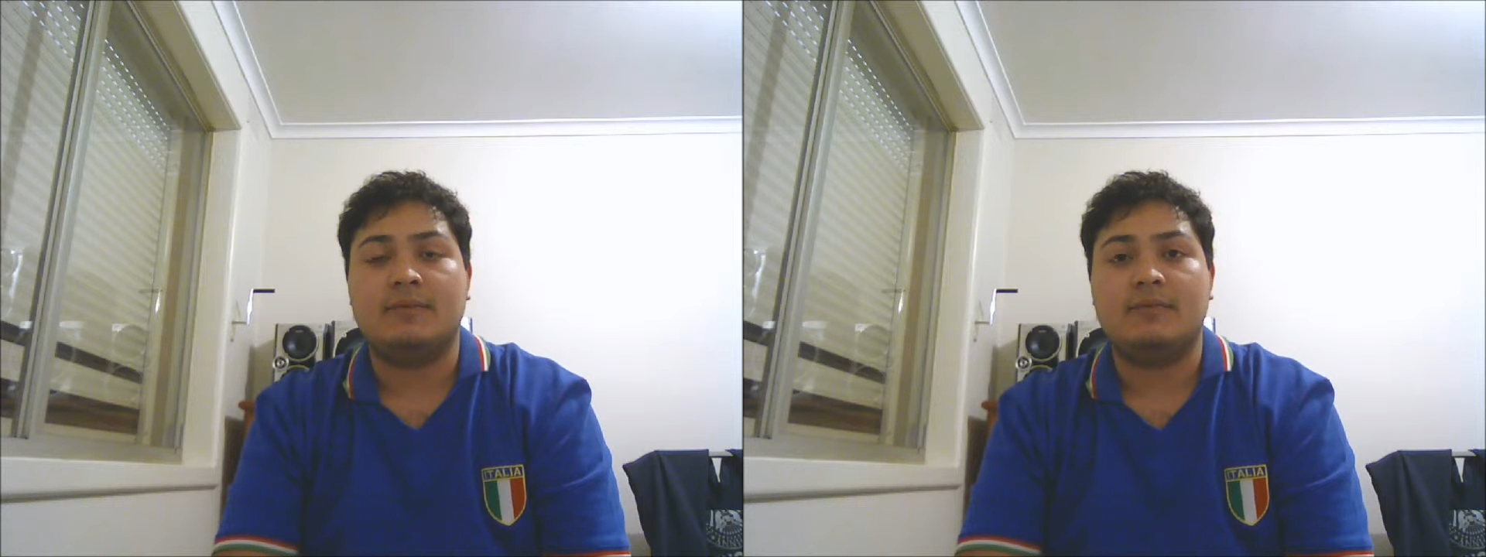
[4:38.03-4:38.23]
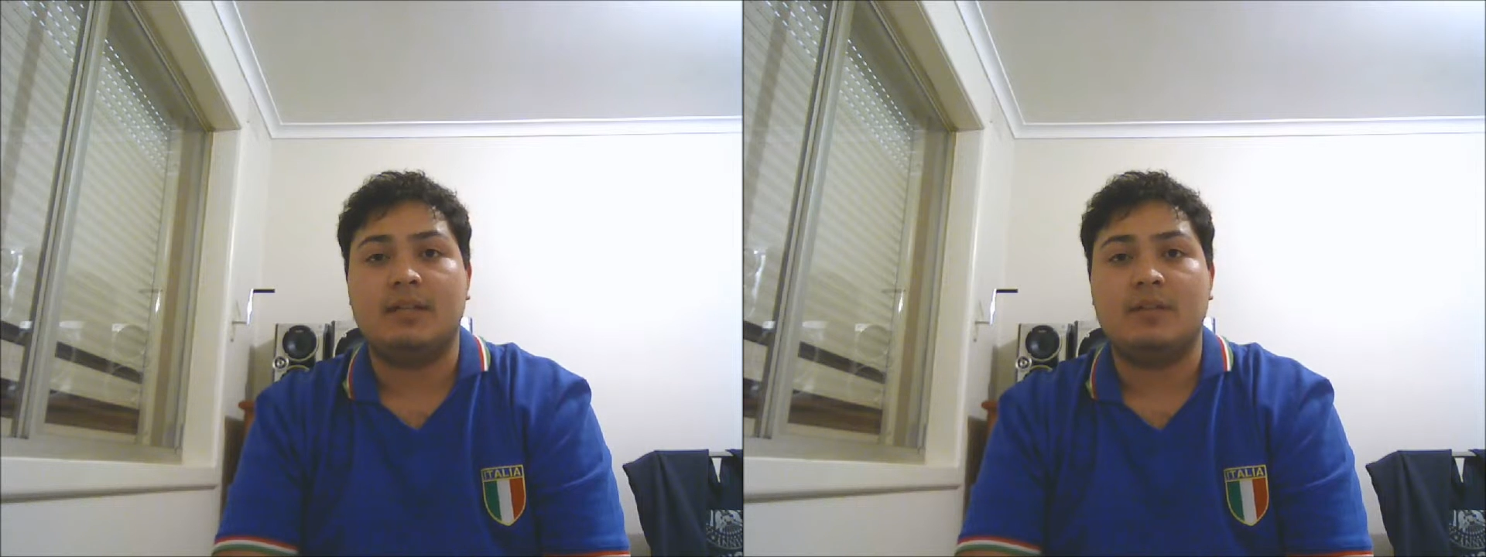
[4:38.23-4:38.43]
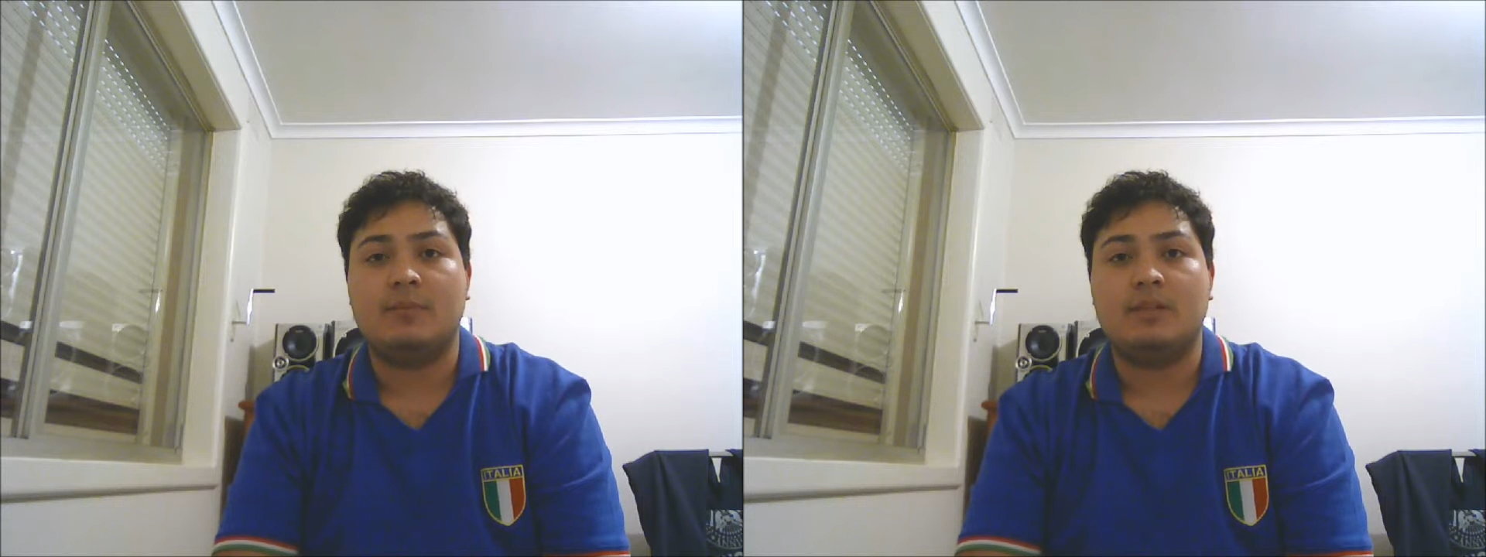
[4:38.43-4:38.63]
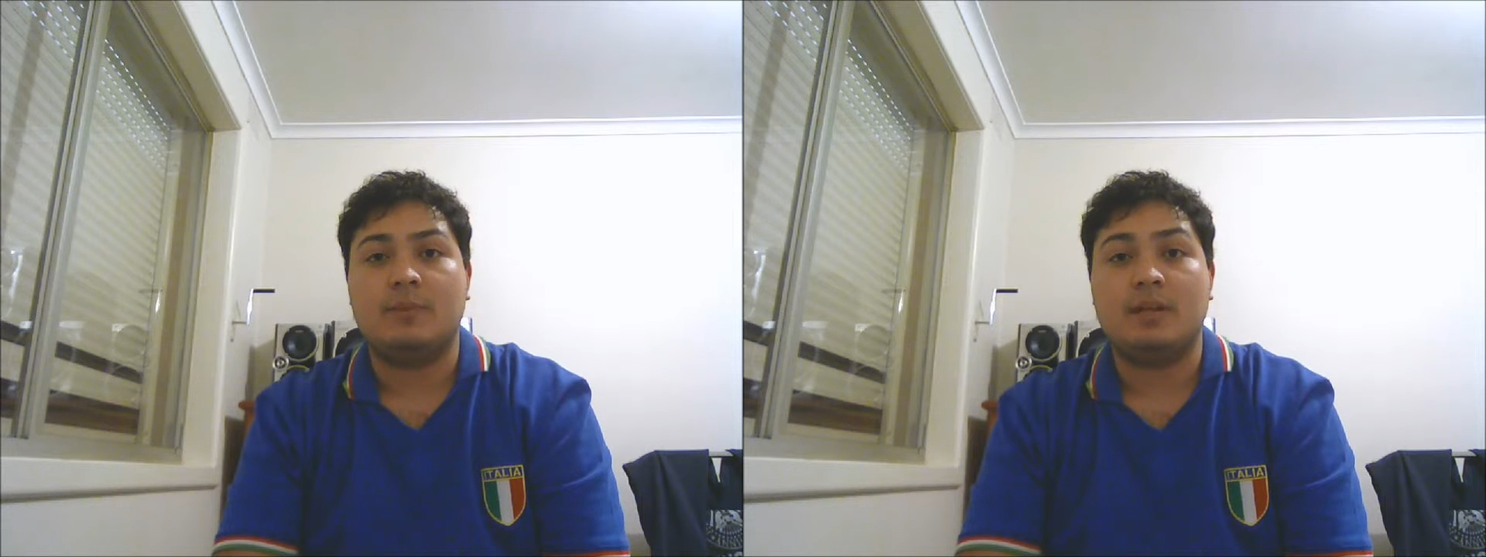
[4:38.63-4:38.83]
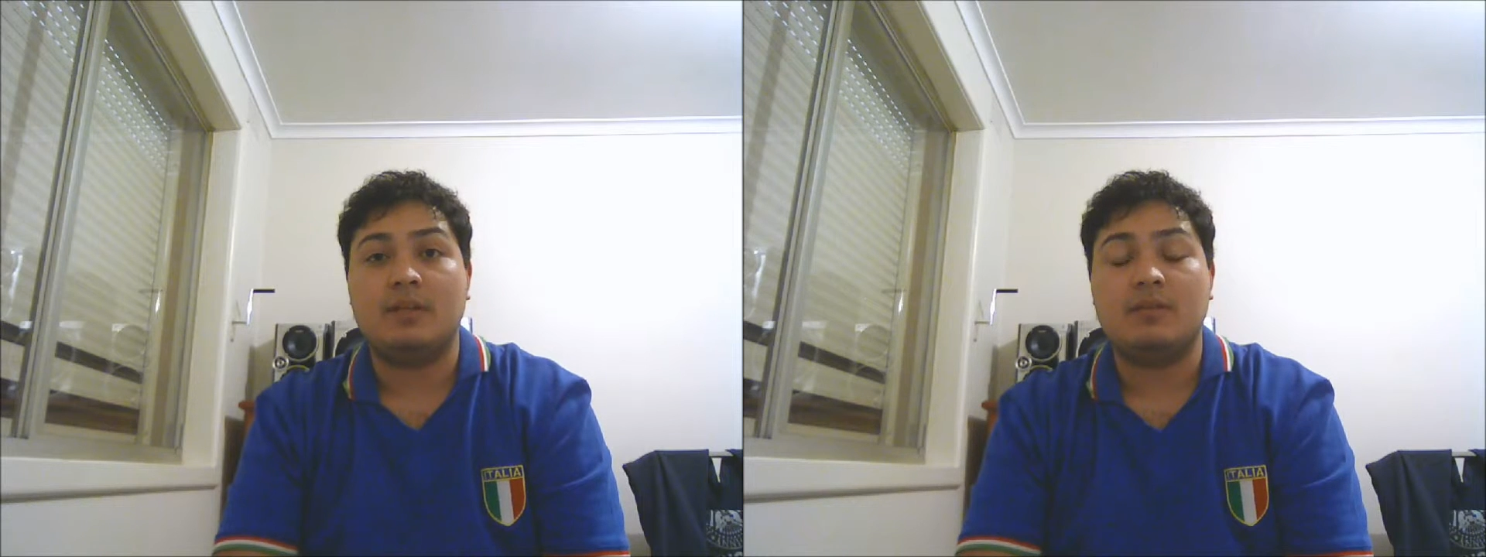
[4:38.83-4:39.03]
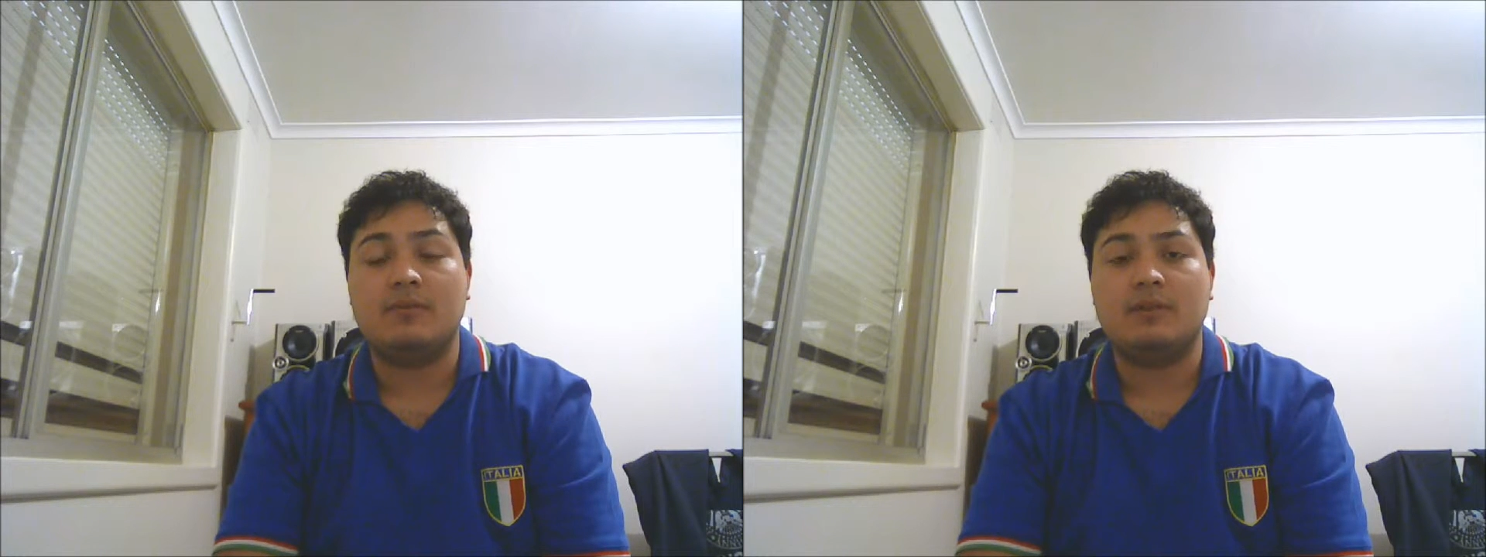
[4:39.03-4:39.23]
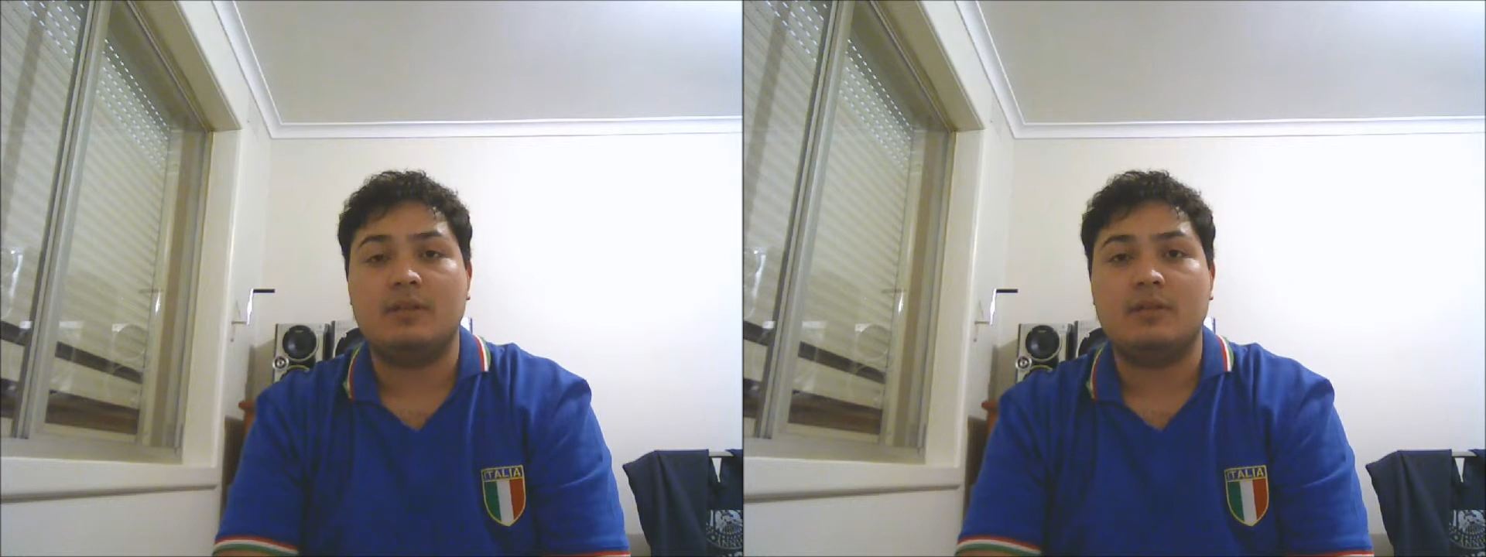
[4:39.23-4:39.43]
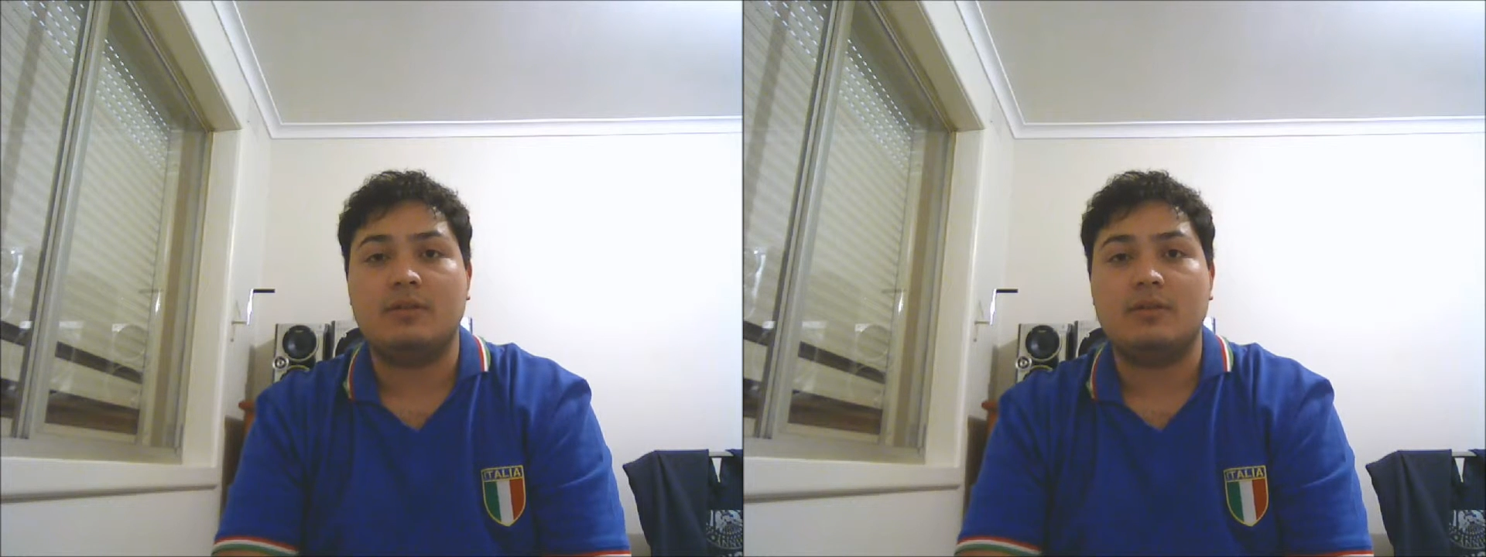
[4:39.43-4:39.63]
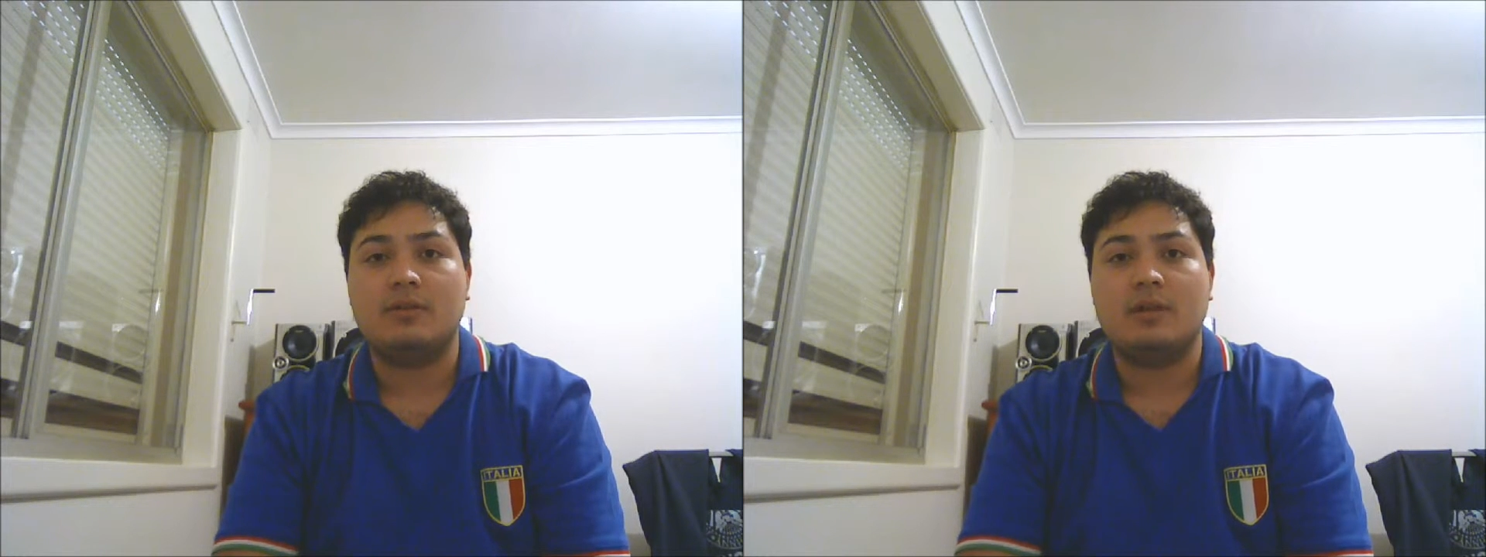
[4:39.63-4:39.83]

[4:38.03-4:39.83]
Vladimir Petkovic,